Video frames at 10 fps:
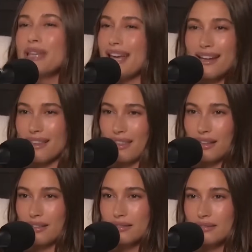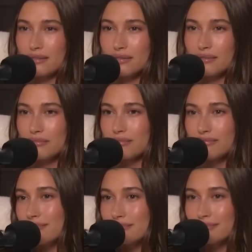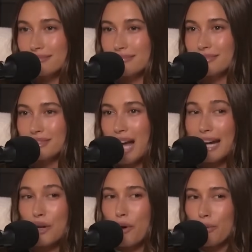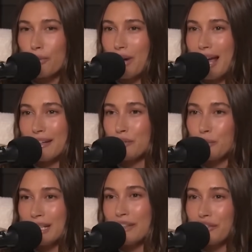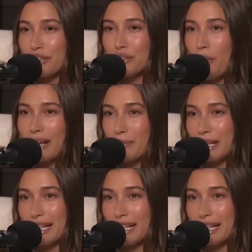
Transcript: The only way Justin could stay was to marry Hailey, as green